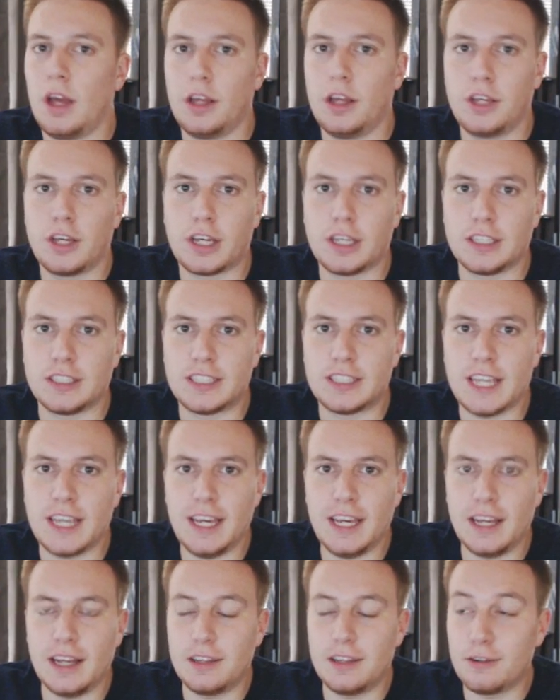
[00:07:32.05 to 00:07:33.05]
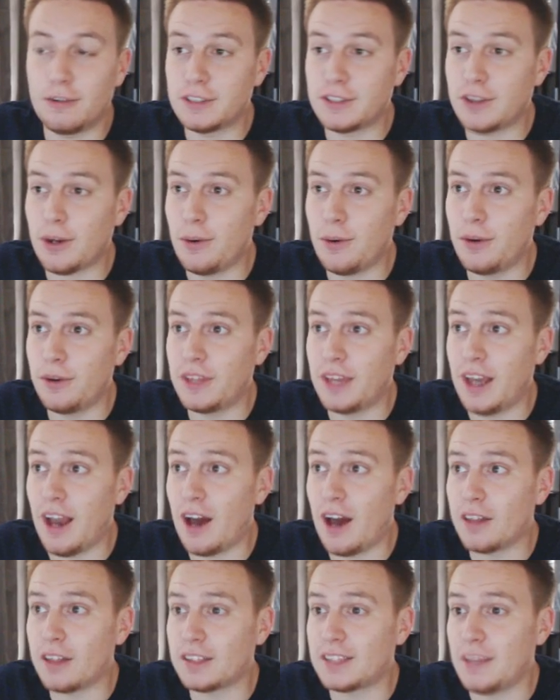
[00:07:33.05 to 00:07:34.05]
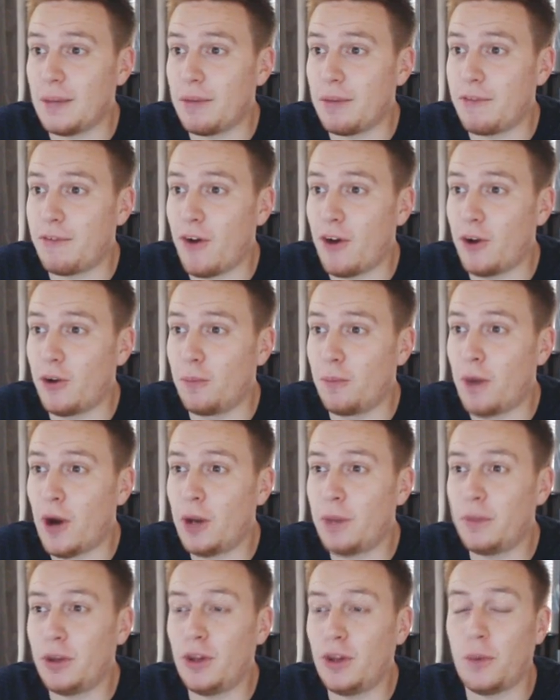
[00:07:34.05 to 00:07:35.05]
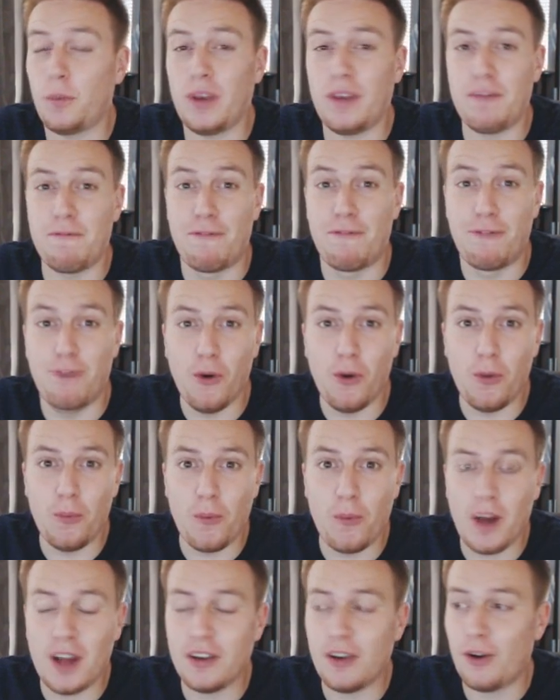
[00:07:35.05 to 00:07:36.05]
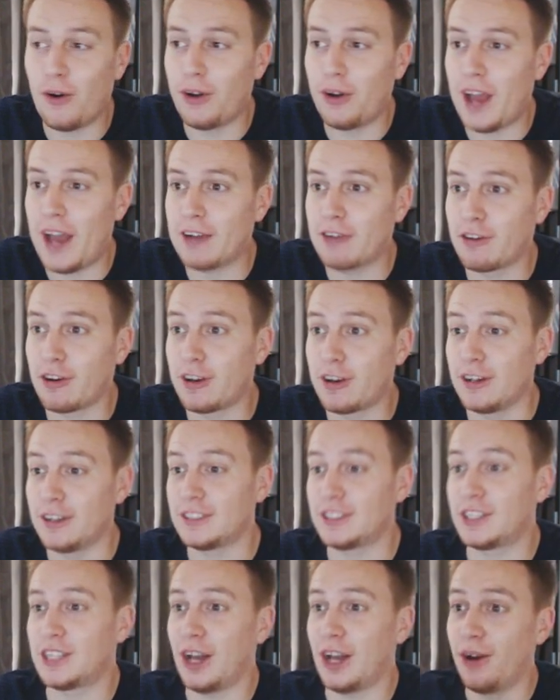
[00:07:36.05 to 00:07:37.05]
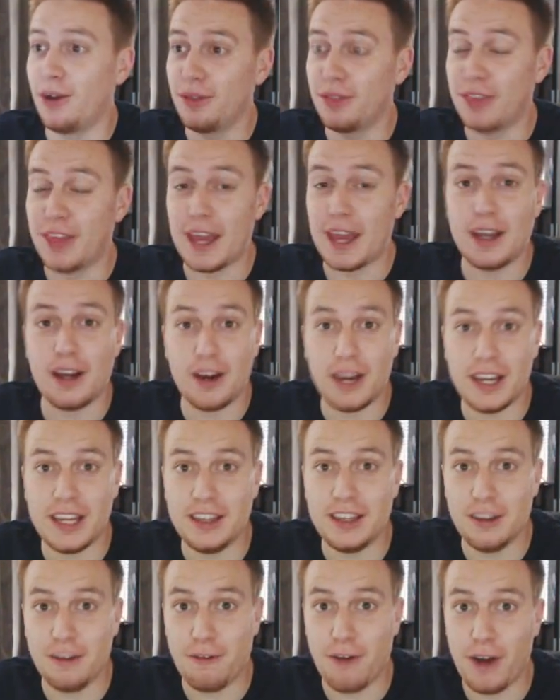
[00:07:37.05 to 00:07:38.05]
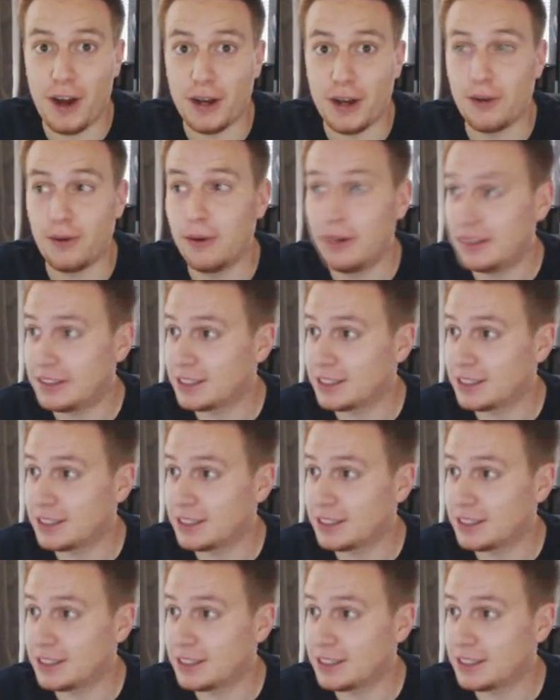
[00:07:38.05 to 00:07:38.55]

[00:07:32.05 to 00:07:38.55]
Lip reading: You can see the result of the other semi-final, Bayern Munich winning 4-1 on aggregate. So they are in the final.